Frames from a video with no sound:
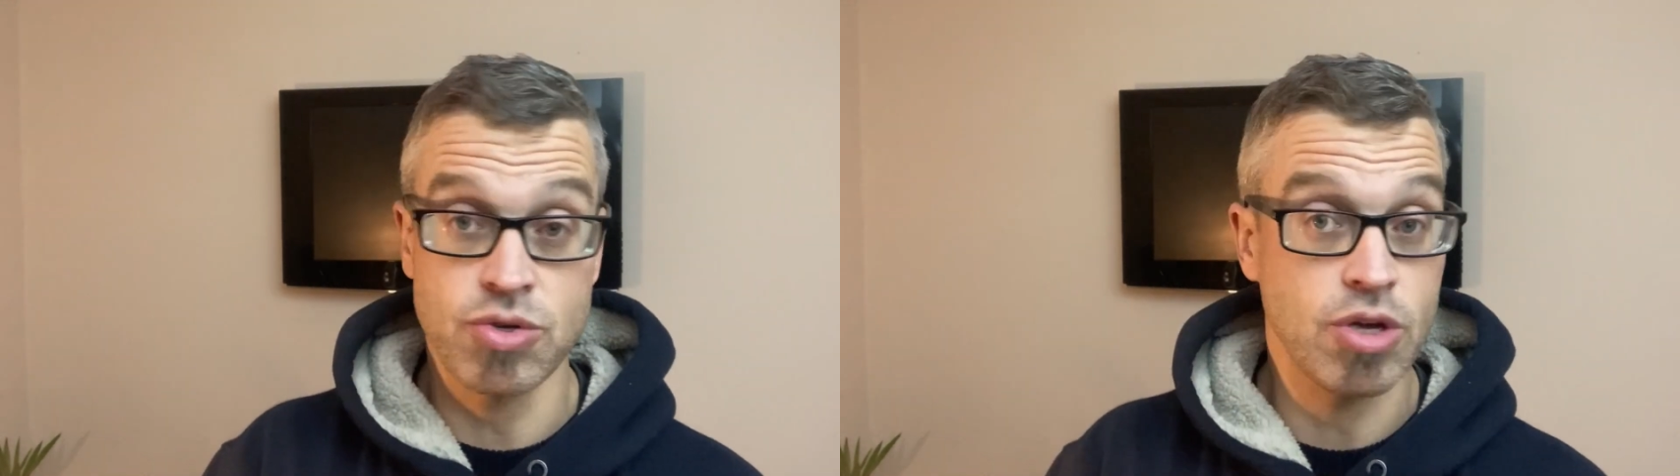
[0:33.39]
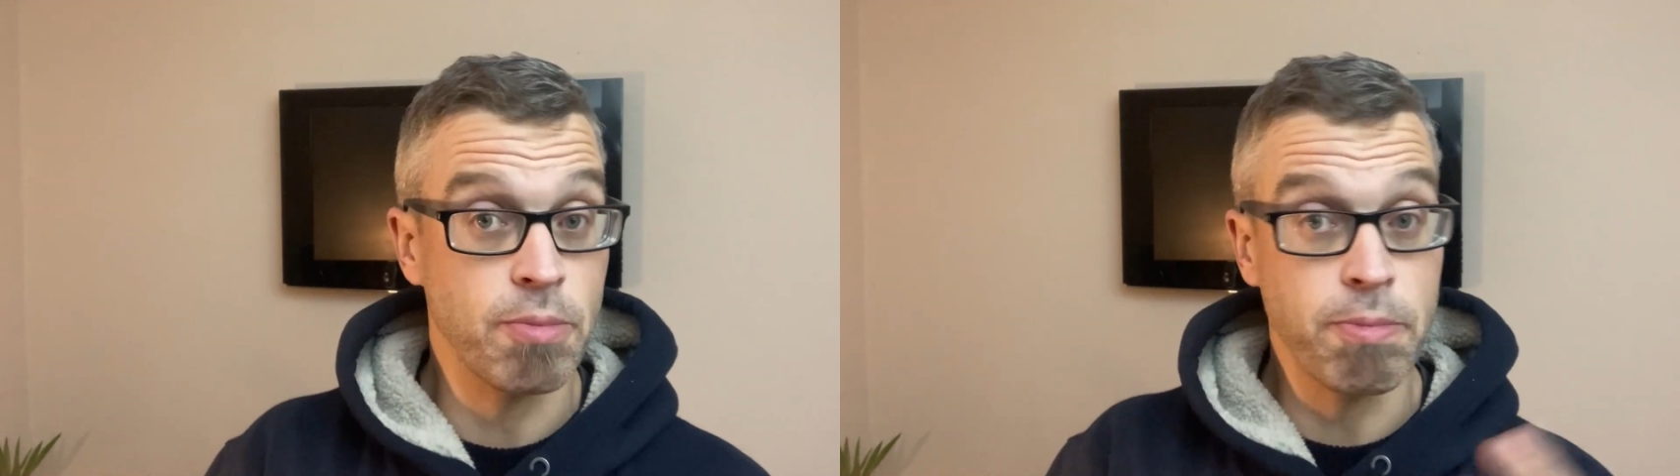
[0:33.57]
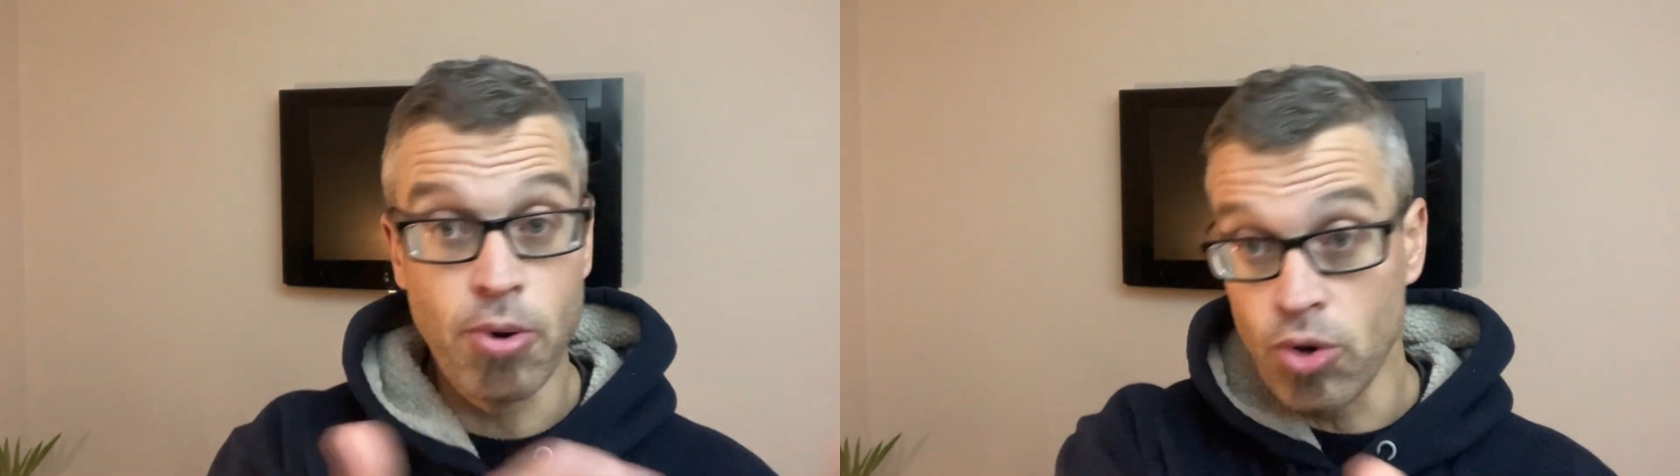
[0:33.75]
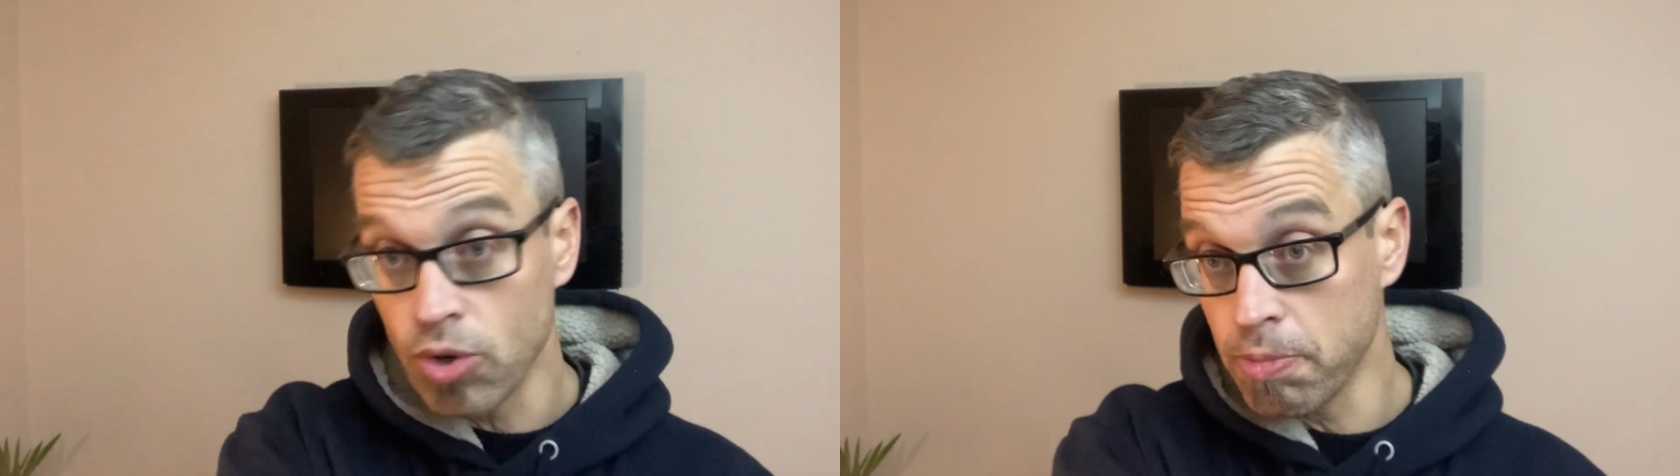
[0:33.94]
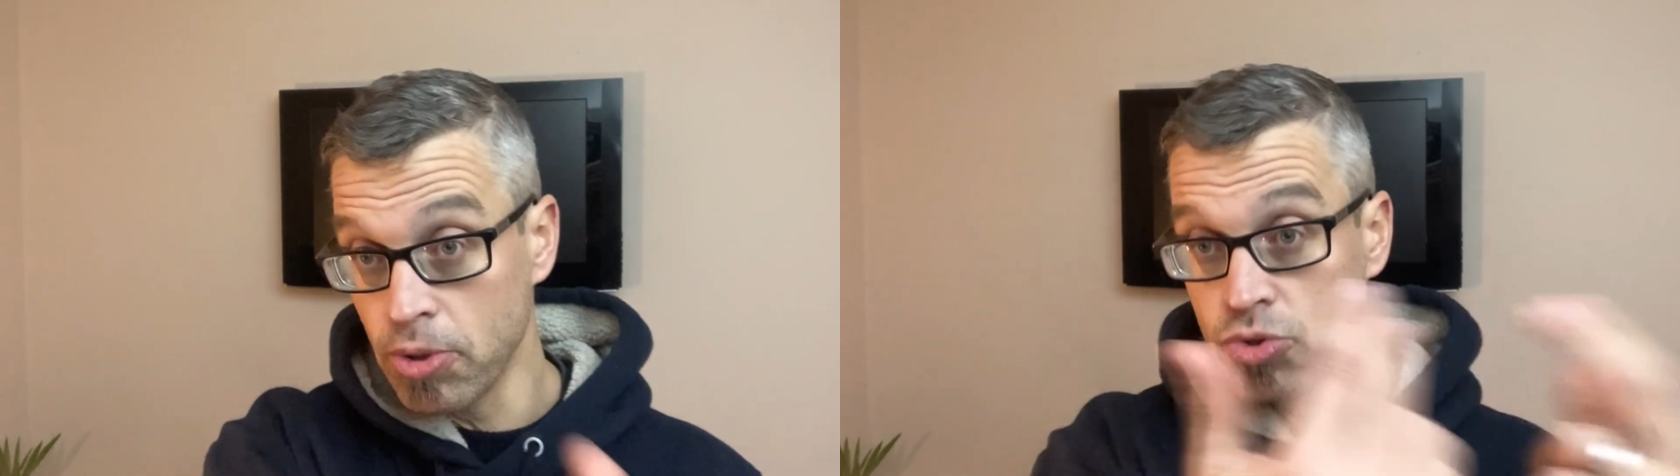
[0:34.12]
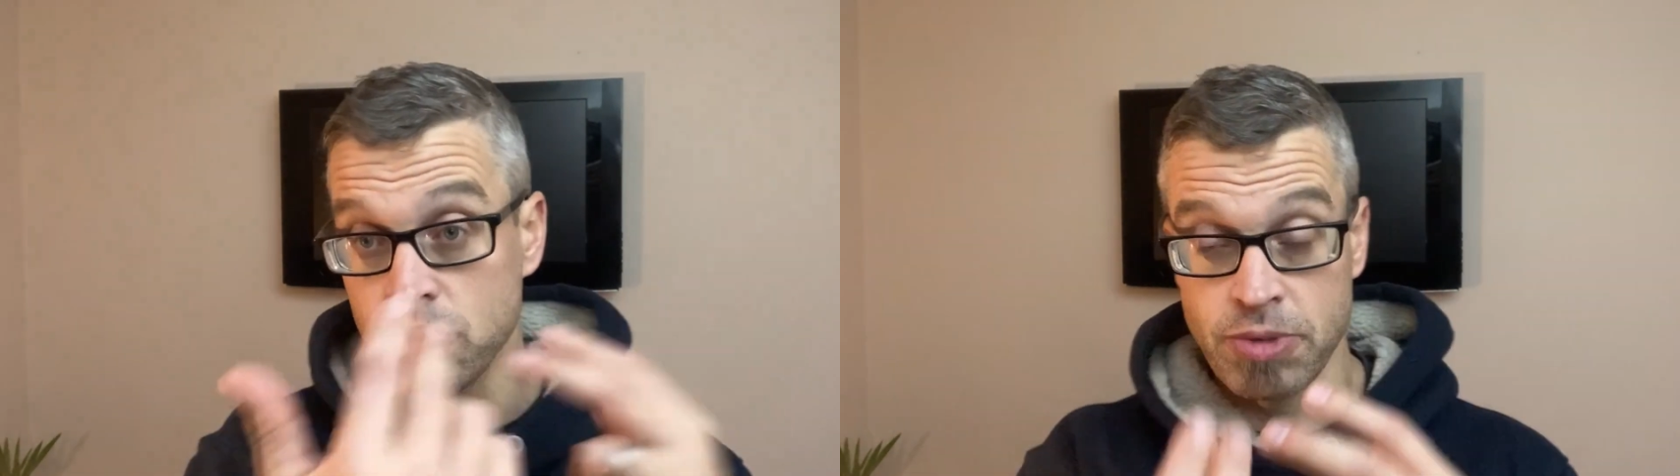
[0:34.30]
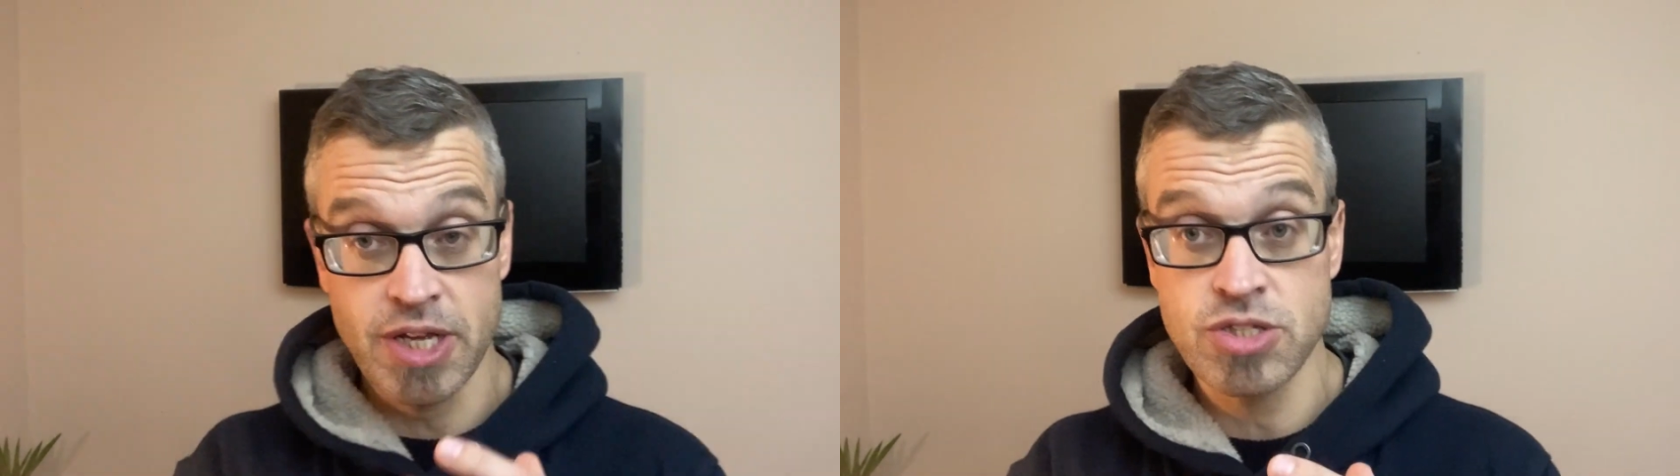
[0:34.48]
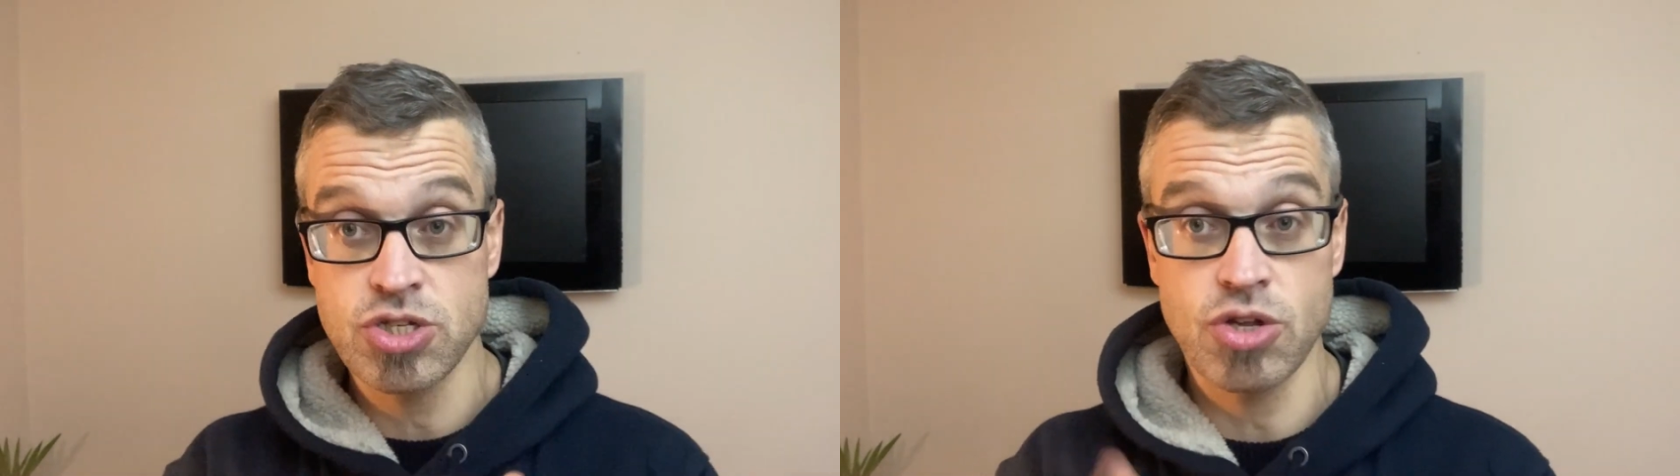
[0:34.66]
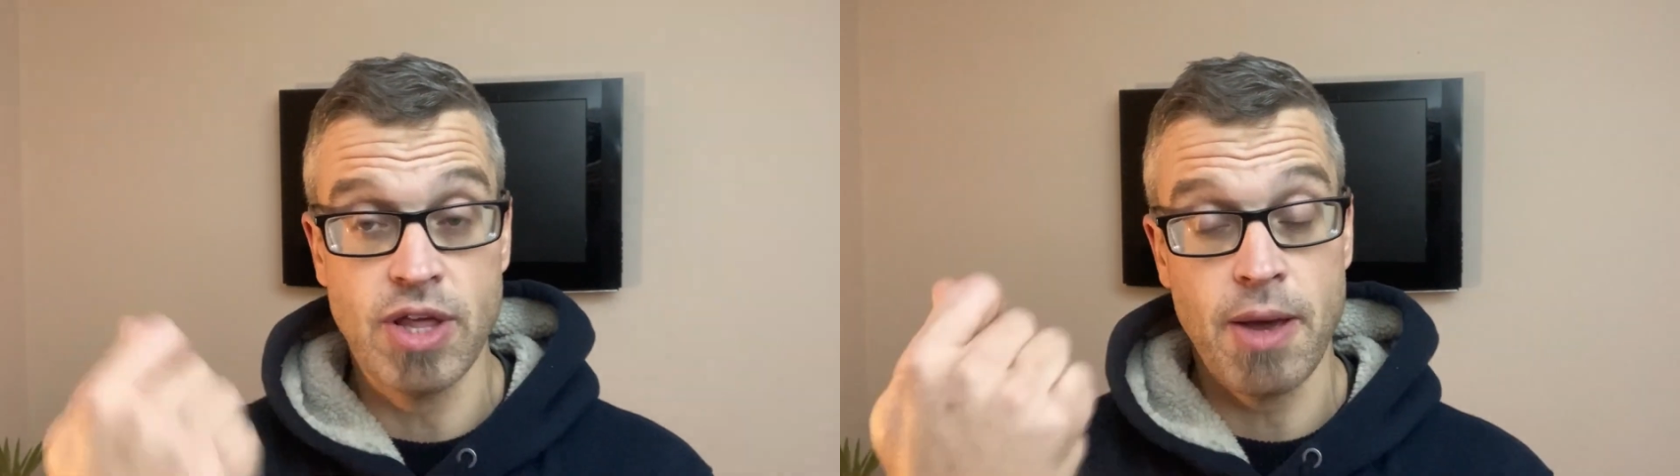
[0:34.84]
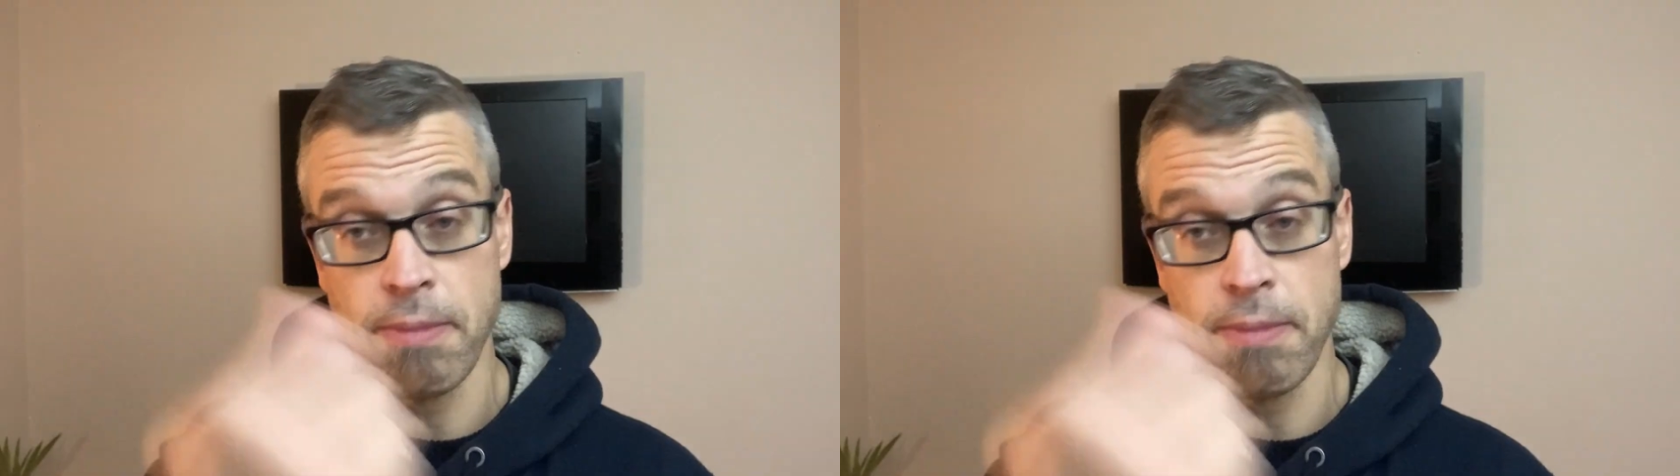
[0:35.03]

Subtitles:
You can pull somebody in to do that,